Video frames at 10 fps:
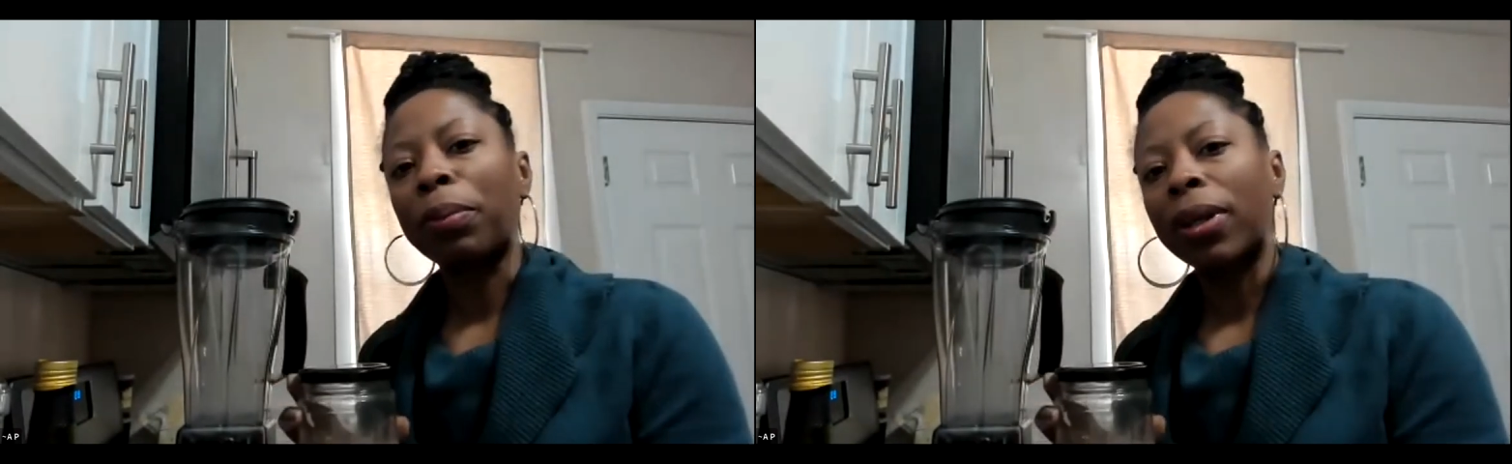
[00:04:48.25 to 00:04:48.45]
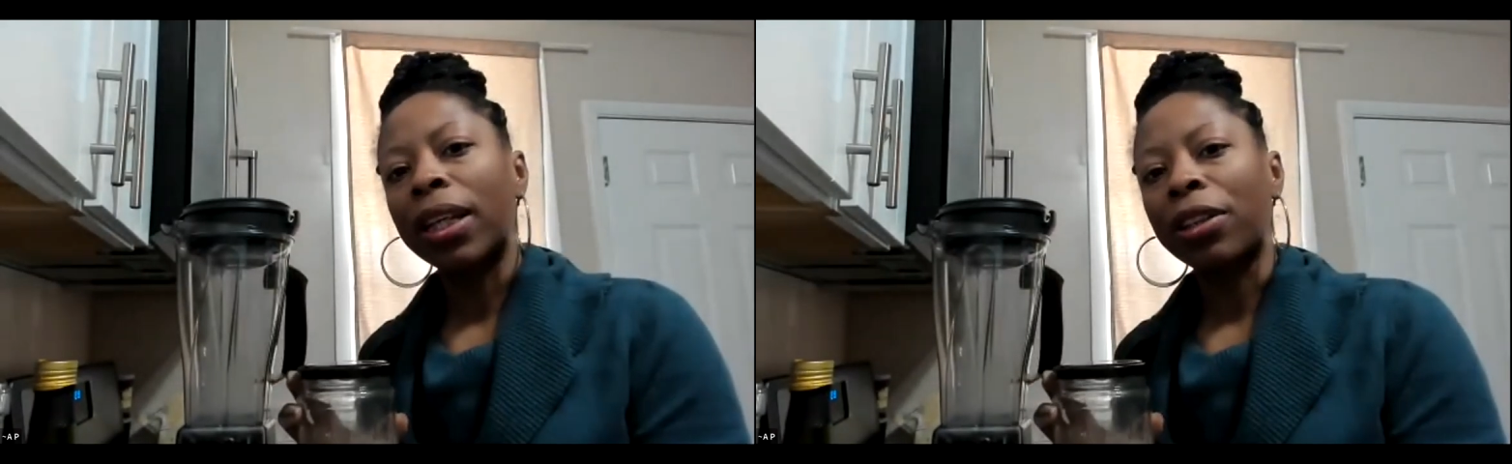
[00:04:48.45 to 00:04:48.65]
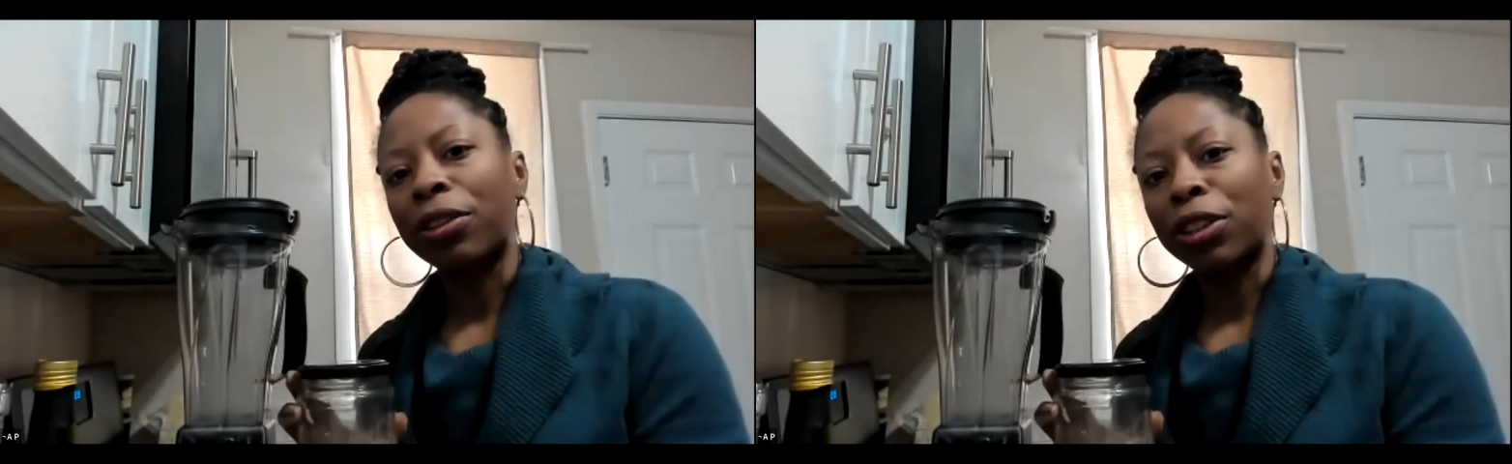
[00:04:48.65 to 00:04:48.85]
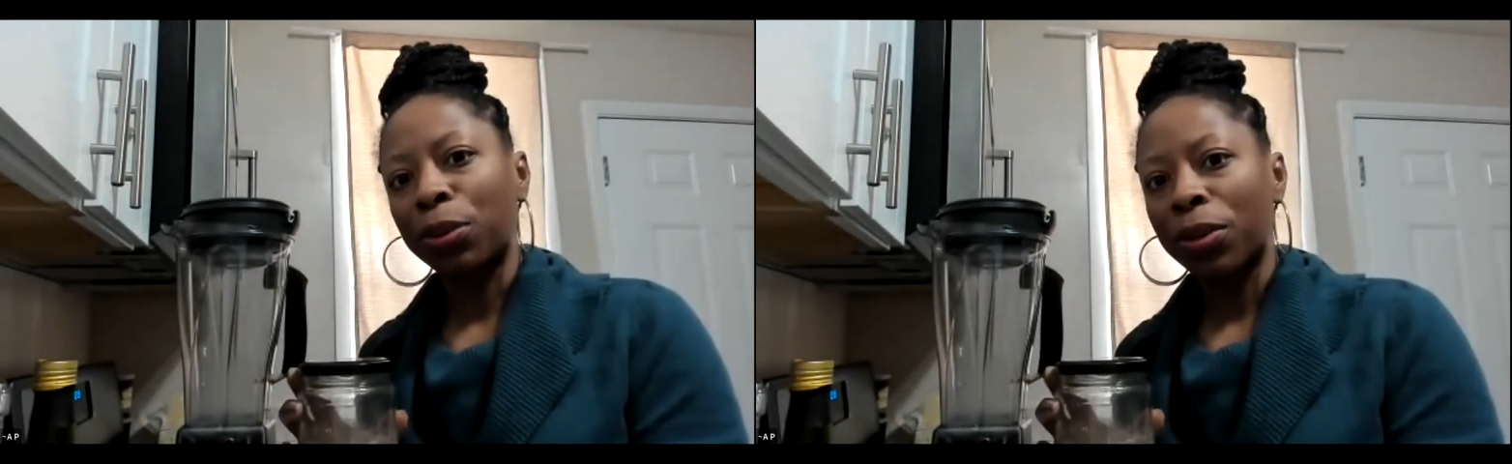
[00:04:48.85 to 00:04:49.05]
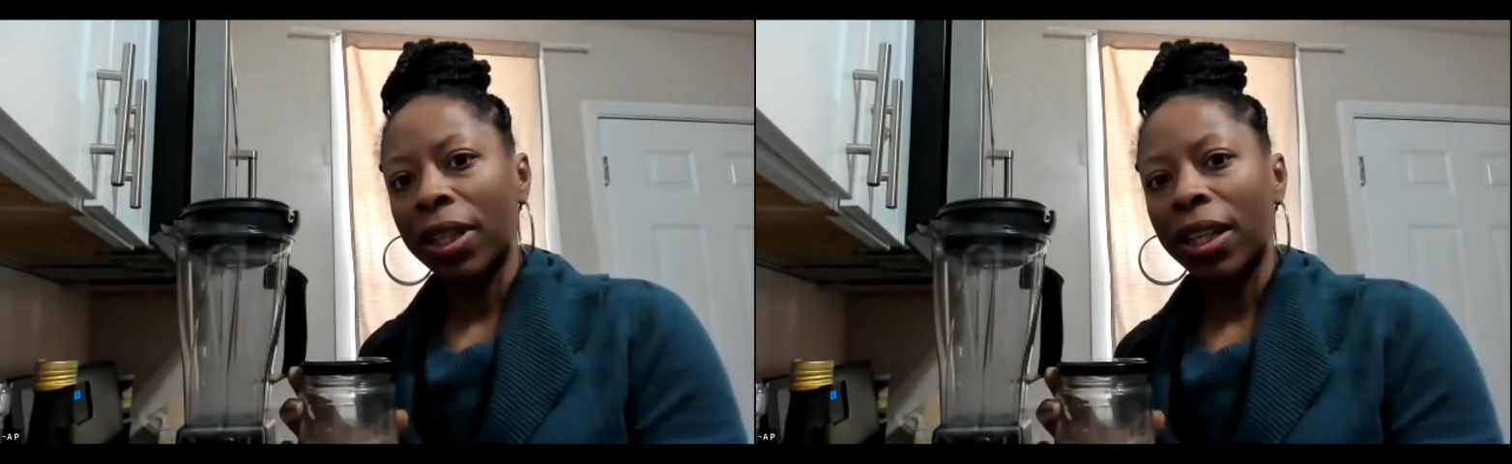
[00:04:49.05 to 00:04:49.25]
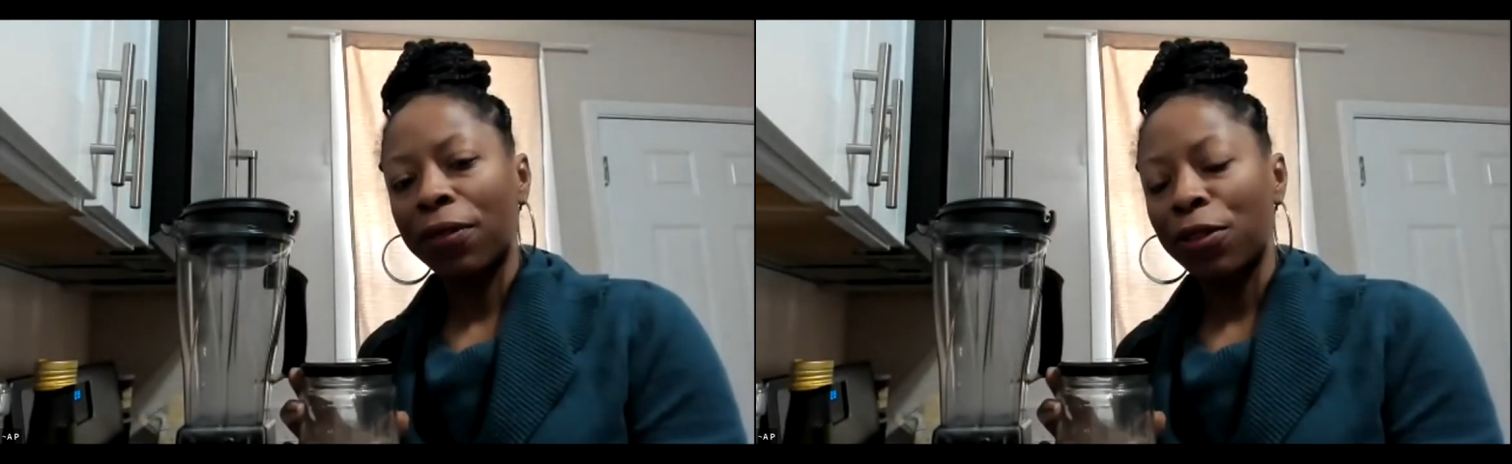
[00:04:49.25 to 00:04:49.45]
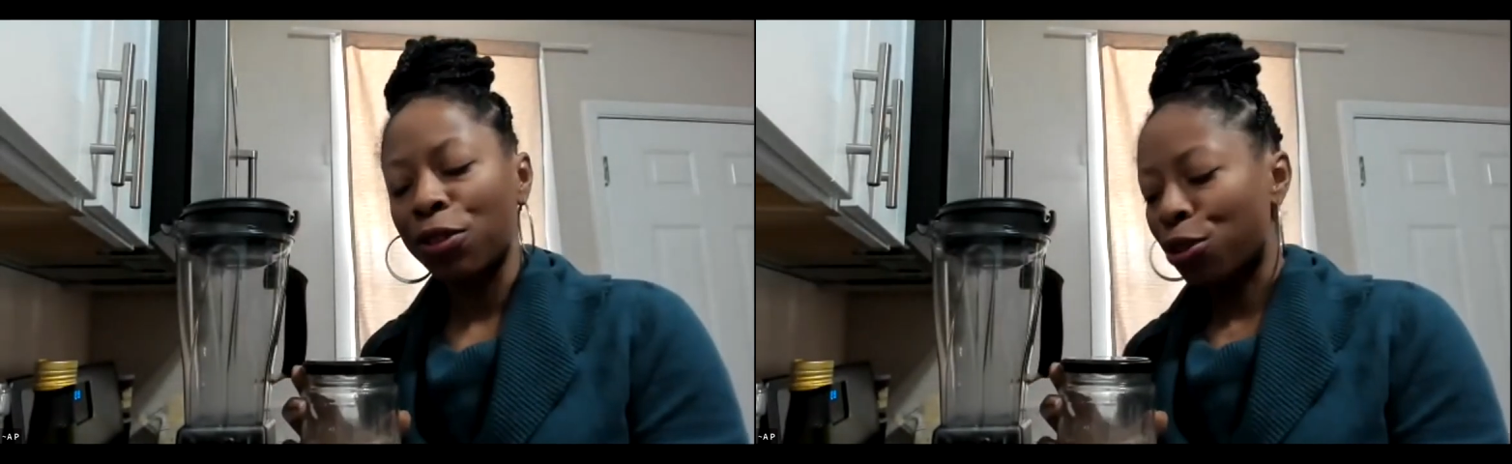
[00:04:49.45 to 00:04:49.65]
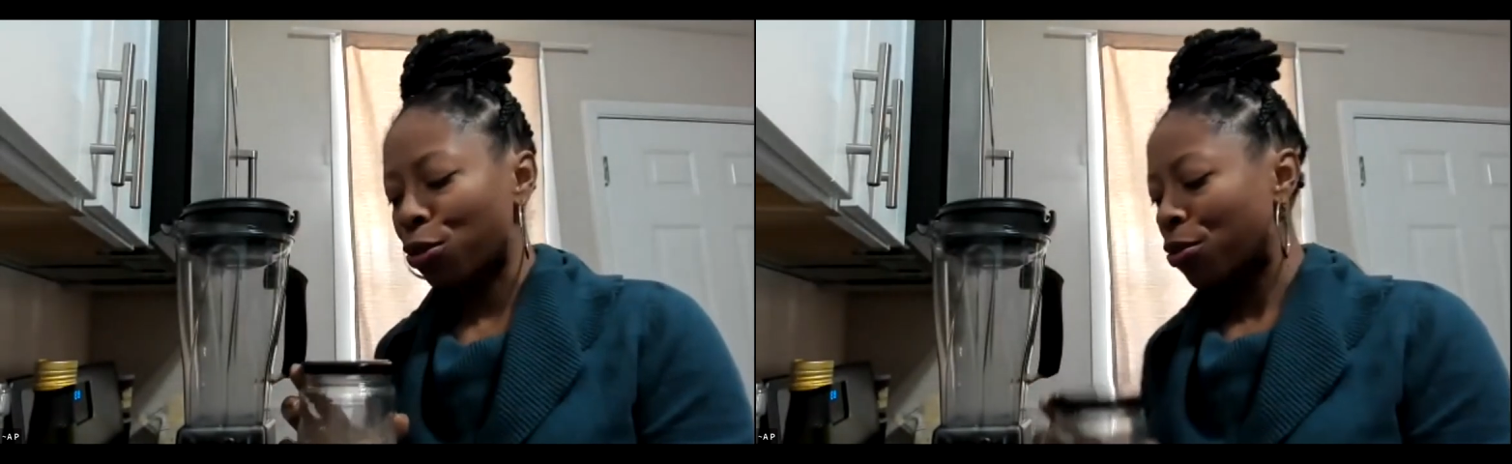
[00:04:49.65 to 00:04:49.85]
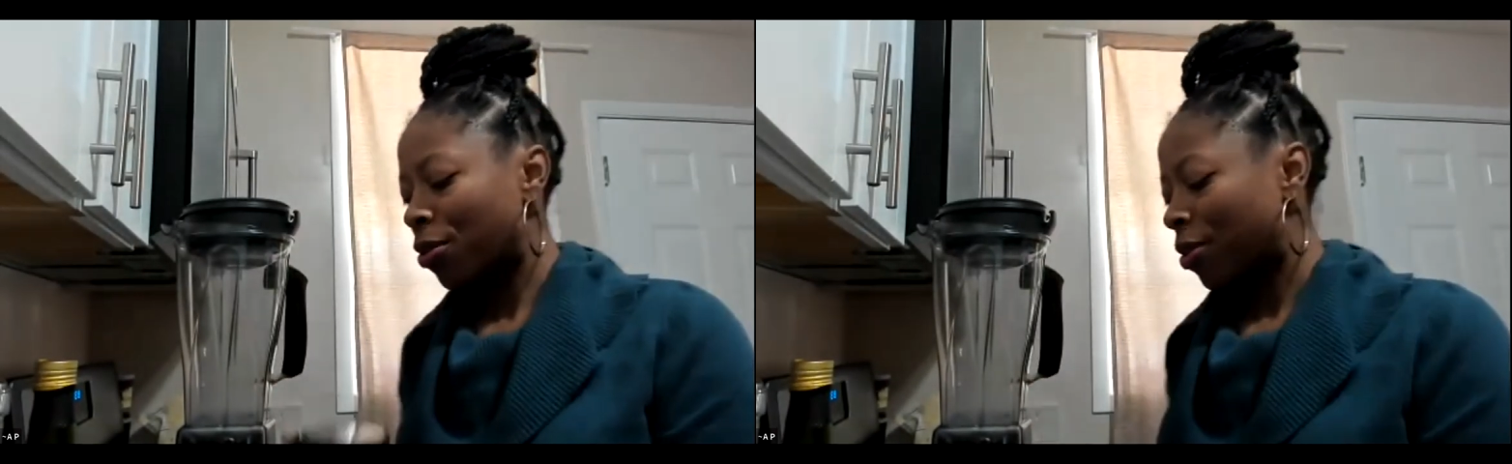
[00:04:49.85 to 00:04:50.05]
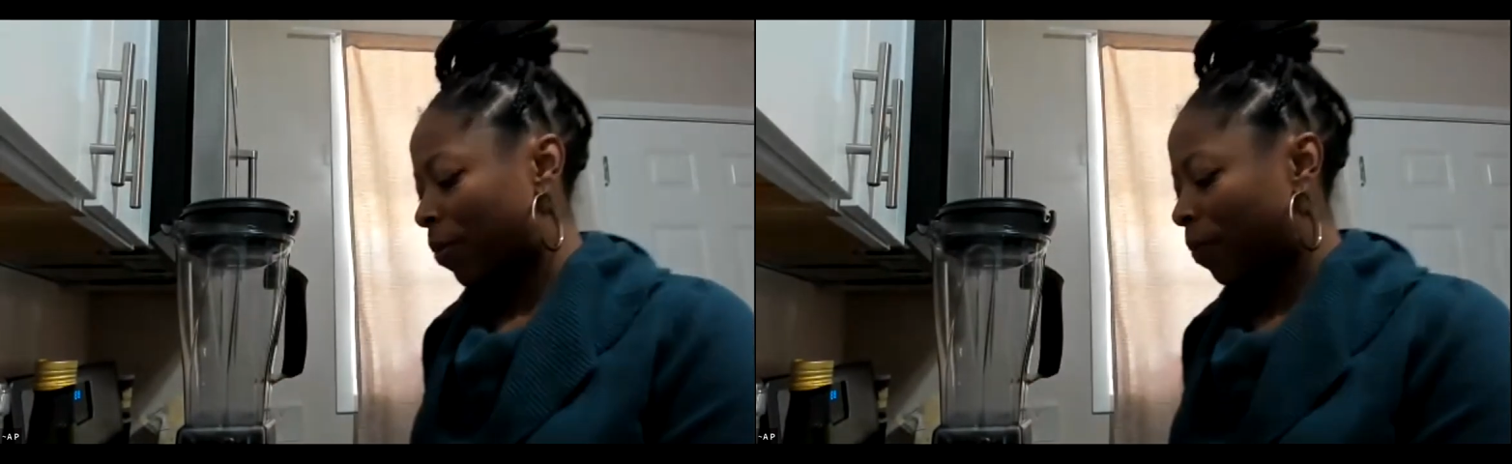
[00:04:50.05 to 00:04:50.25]
put in your smoothie if you
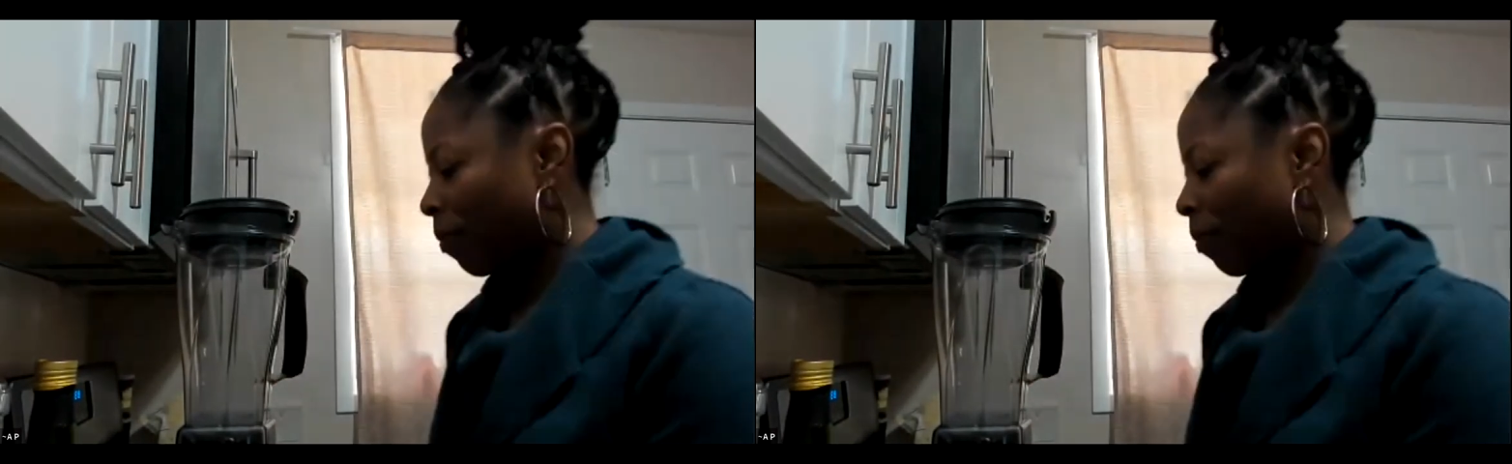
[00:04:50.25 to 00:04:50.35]
choose.